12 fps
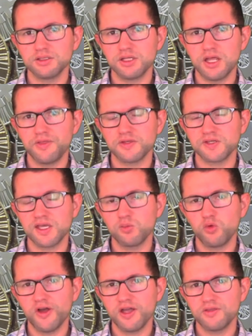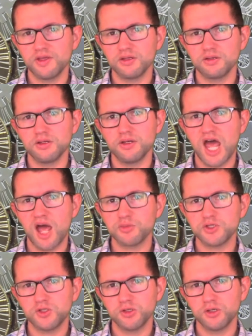in the same way that
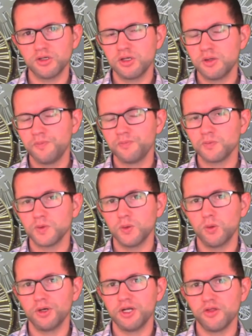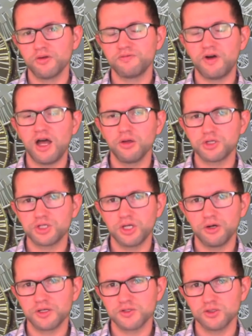Napster or another file
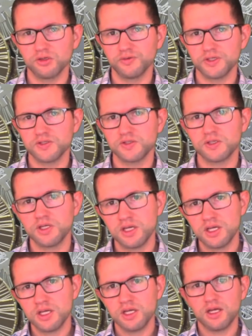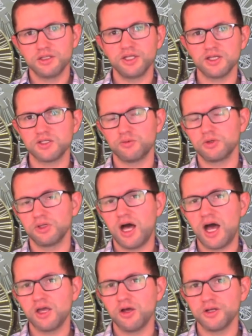sharing service doesn't
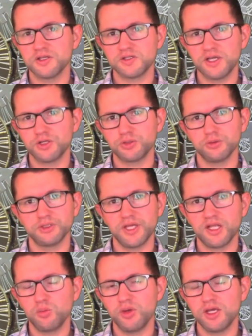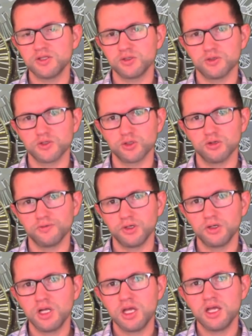rely on a central database or
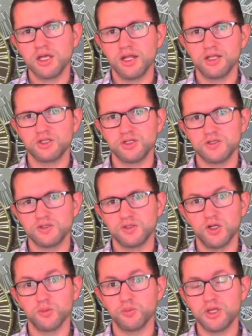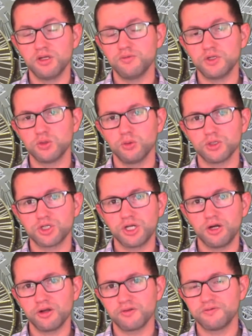server. It's just, individuals
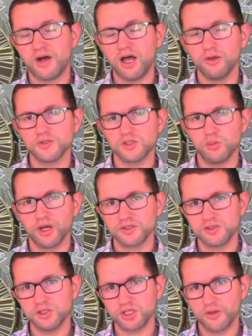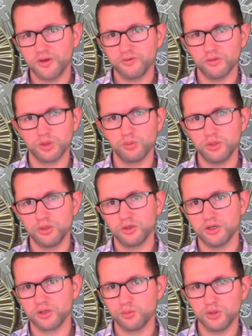sharing files amongst each other from computer
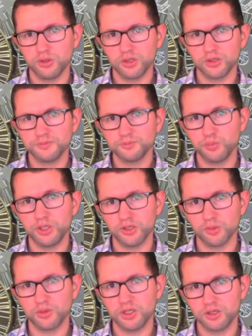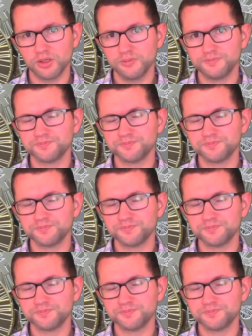to computer, peer to peer.